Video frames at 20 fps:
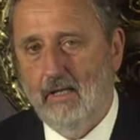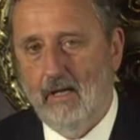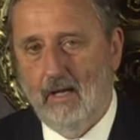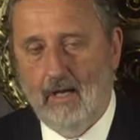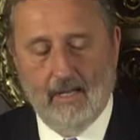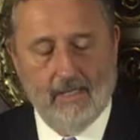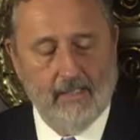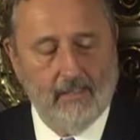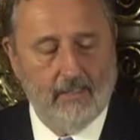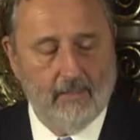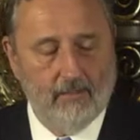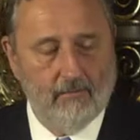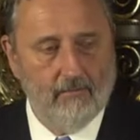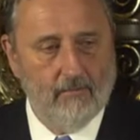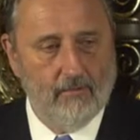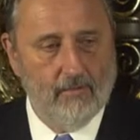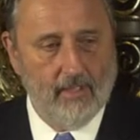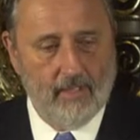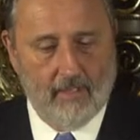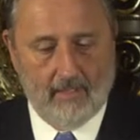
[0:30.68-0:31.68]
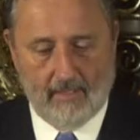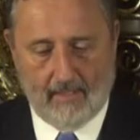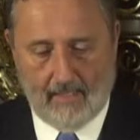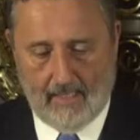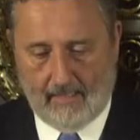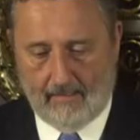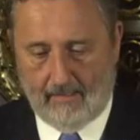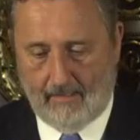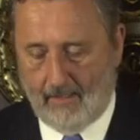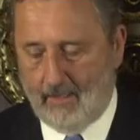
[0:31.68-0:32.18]
Heineken Award,
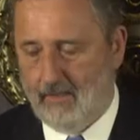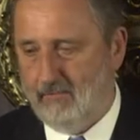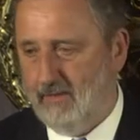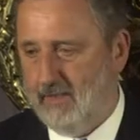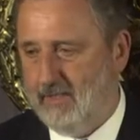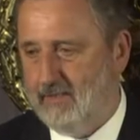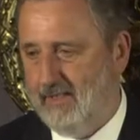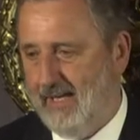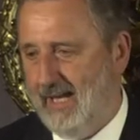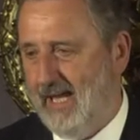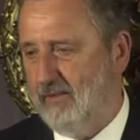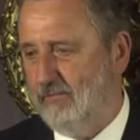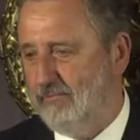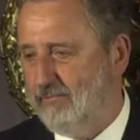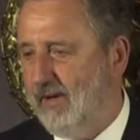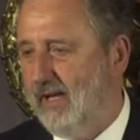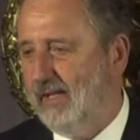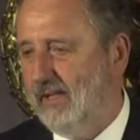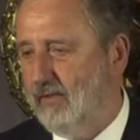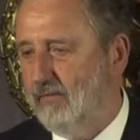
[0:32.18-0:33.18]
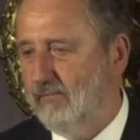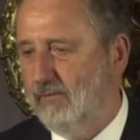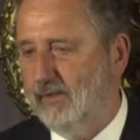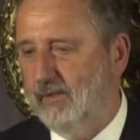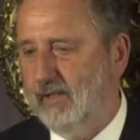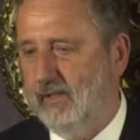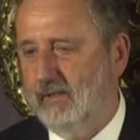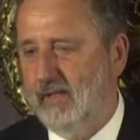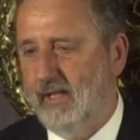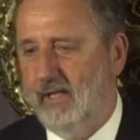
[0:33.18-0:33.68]
and the other one is the Anne Frank
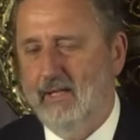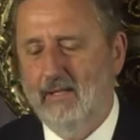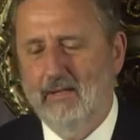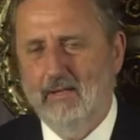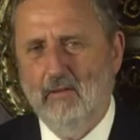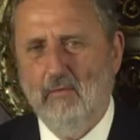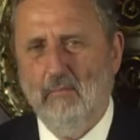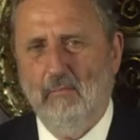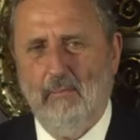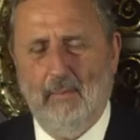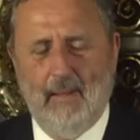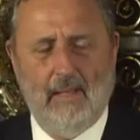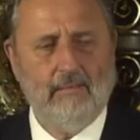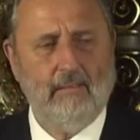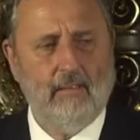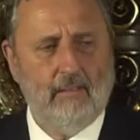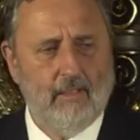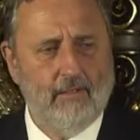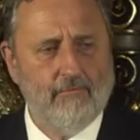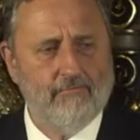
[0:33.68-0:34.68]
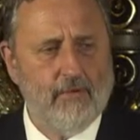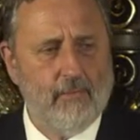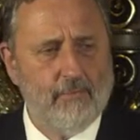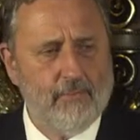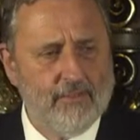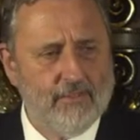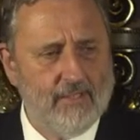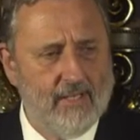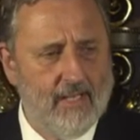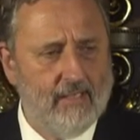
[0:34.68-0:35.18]
Award, and they basically
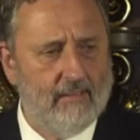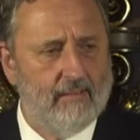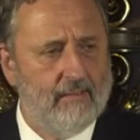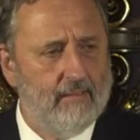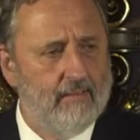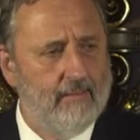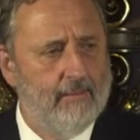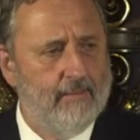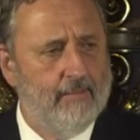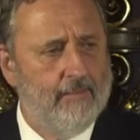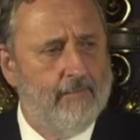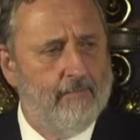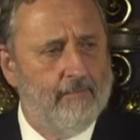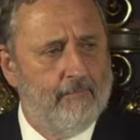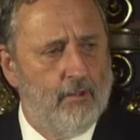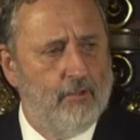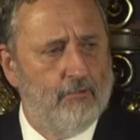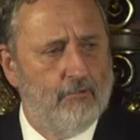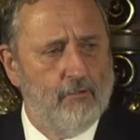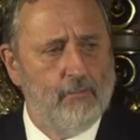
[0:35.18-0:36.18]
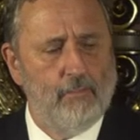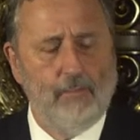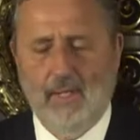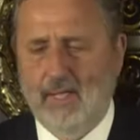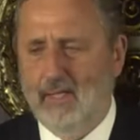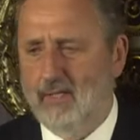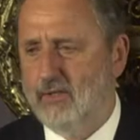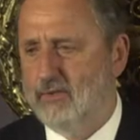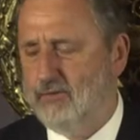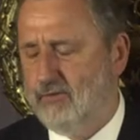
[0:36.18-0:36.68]
represent the two
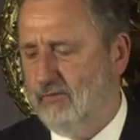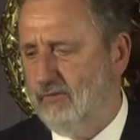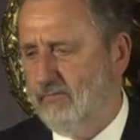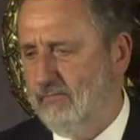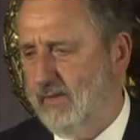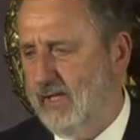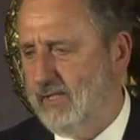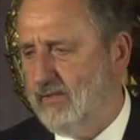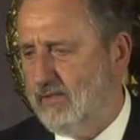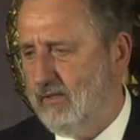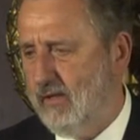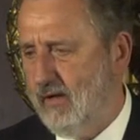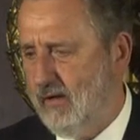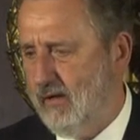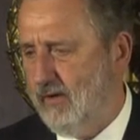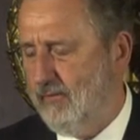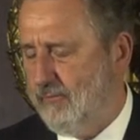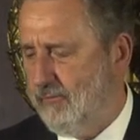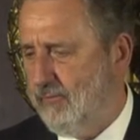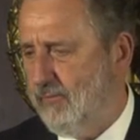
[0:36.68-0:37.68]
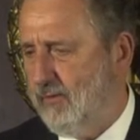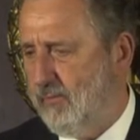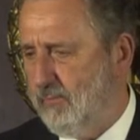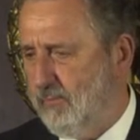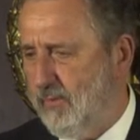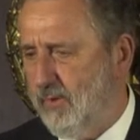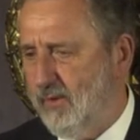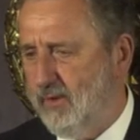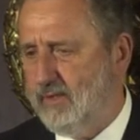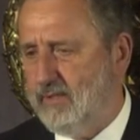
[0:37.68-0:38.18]
pillars on which our foreign
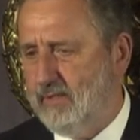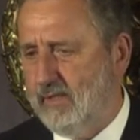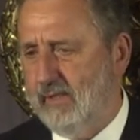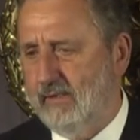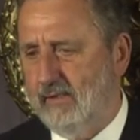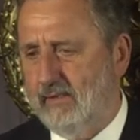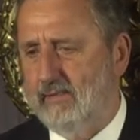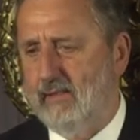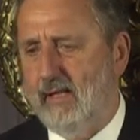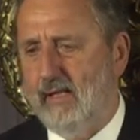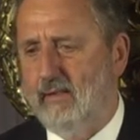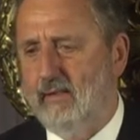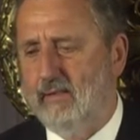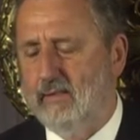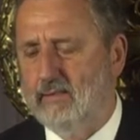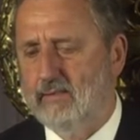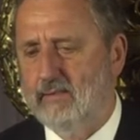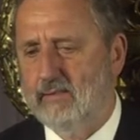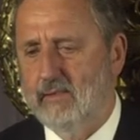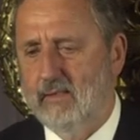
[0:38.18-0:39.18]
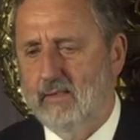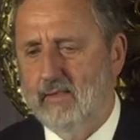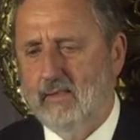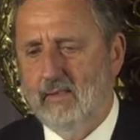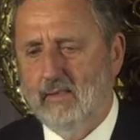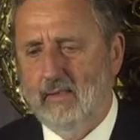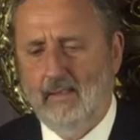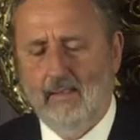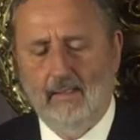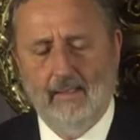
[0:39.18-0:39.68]
policy in the Netherlands
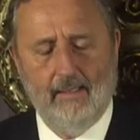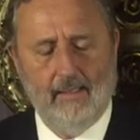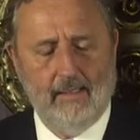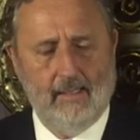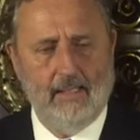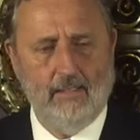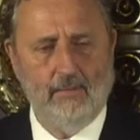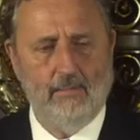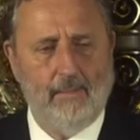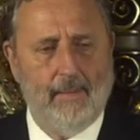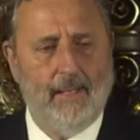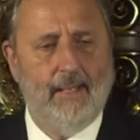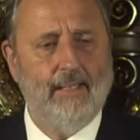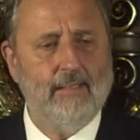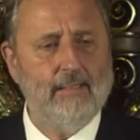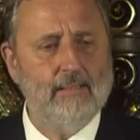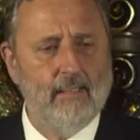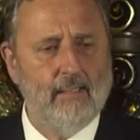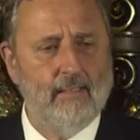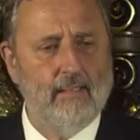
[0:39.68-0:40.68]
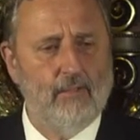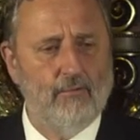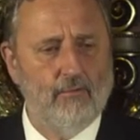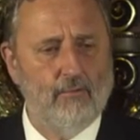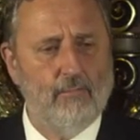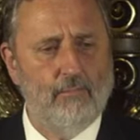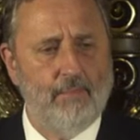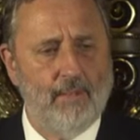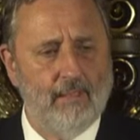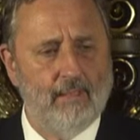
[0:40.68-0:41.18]
is based. And the
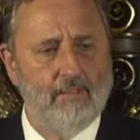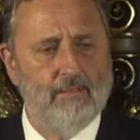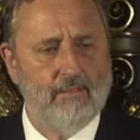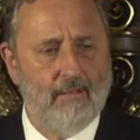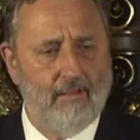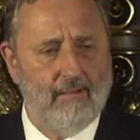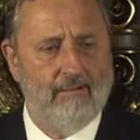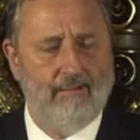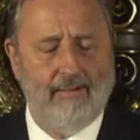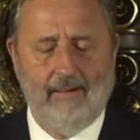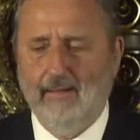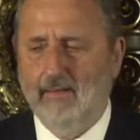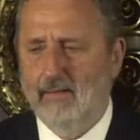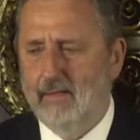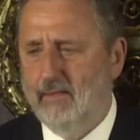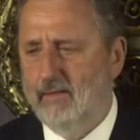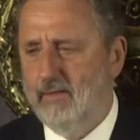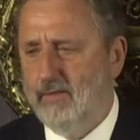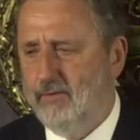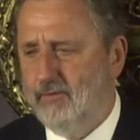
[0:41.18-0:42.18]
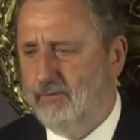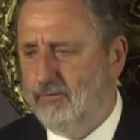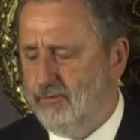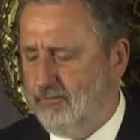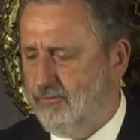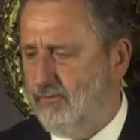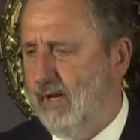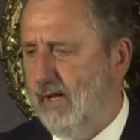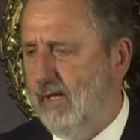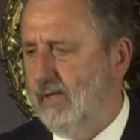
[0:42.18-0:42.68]
two pillars are
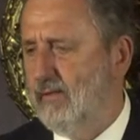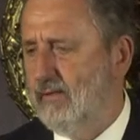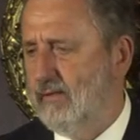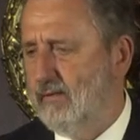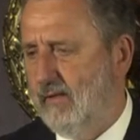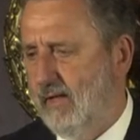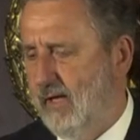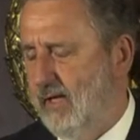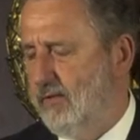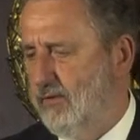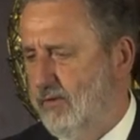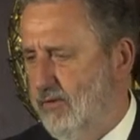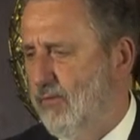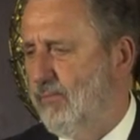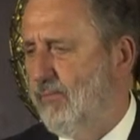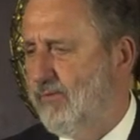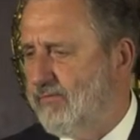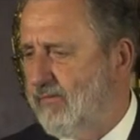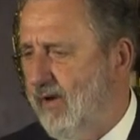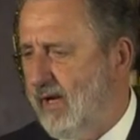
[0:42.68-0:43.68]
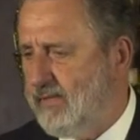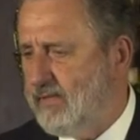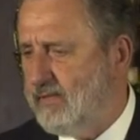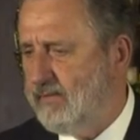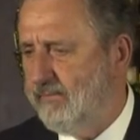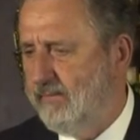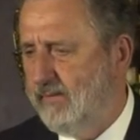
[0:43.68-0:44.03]
trade and human rights.